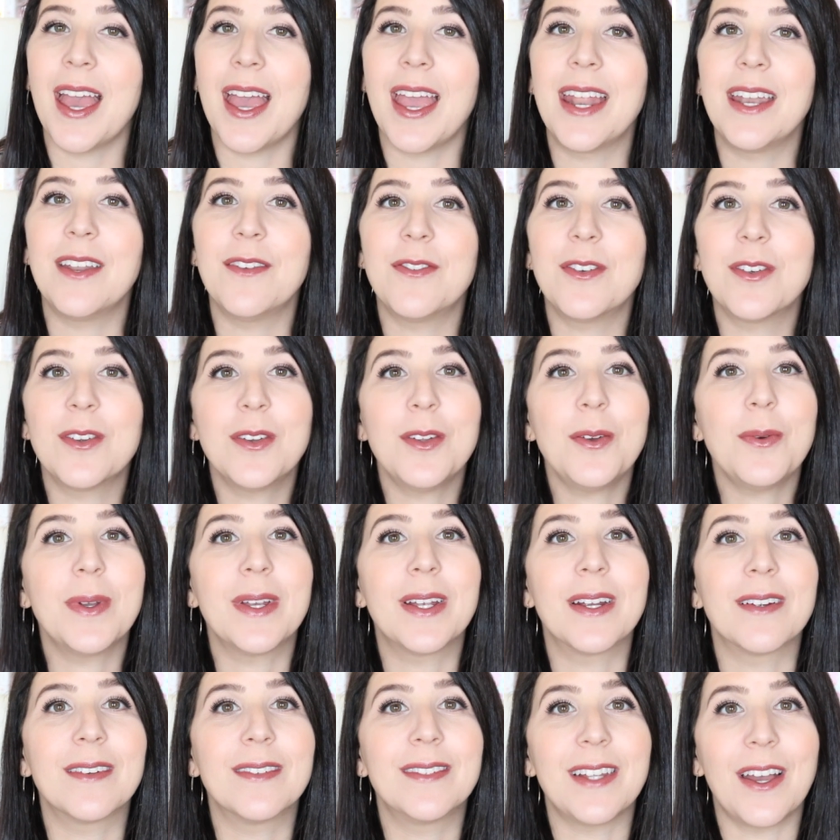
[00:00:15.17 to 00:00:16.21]
And if you're new
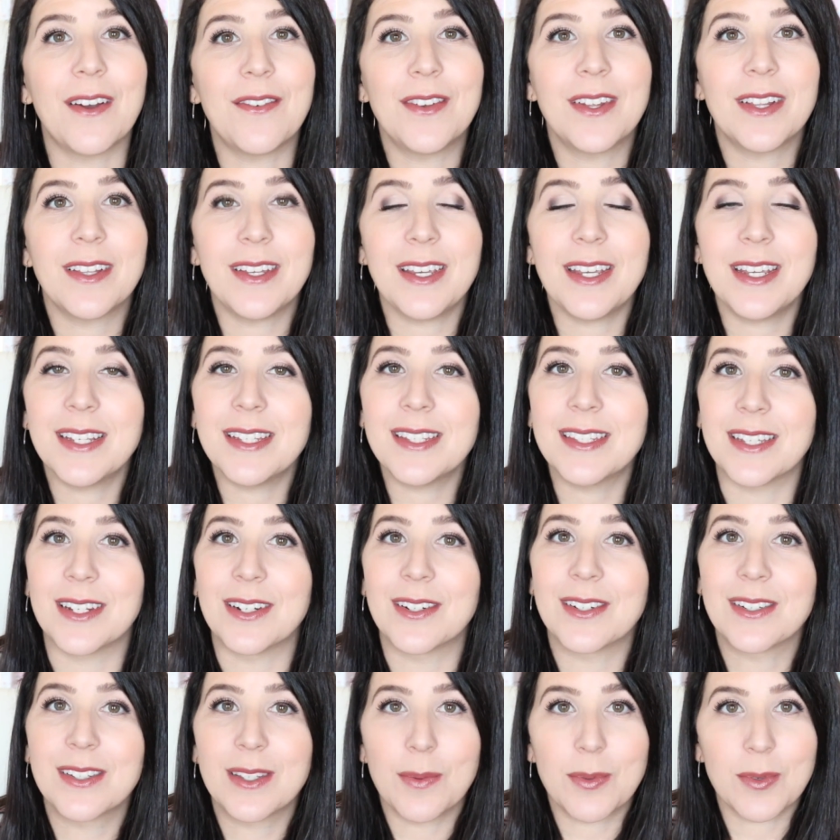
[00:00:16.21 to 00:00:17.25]
here, definitely
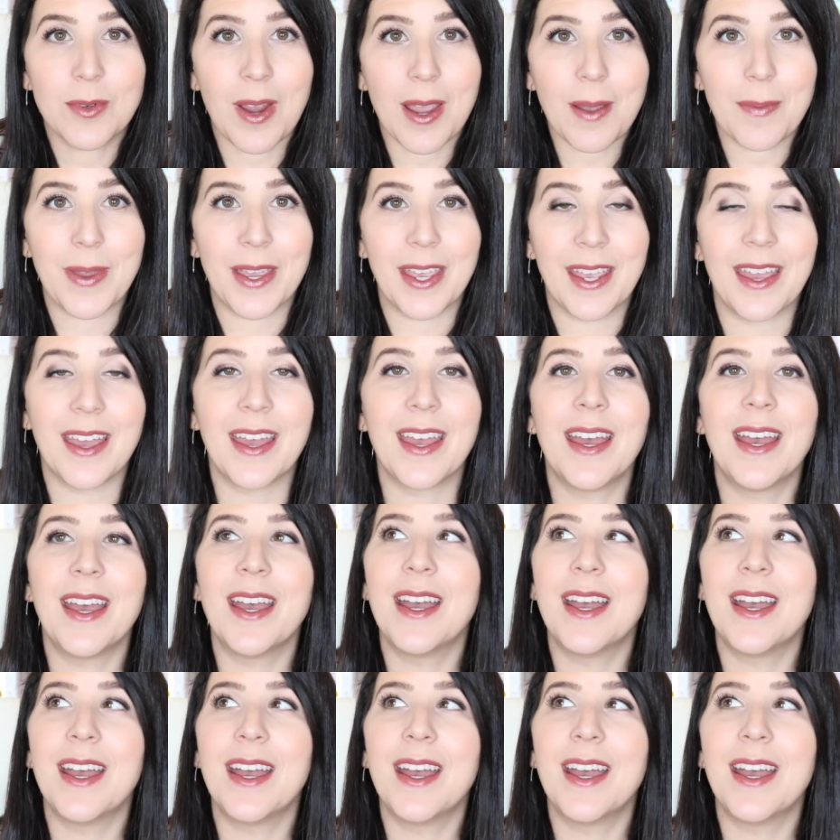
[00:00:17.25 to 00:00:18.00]
consider subscribing.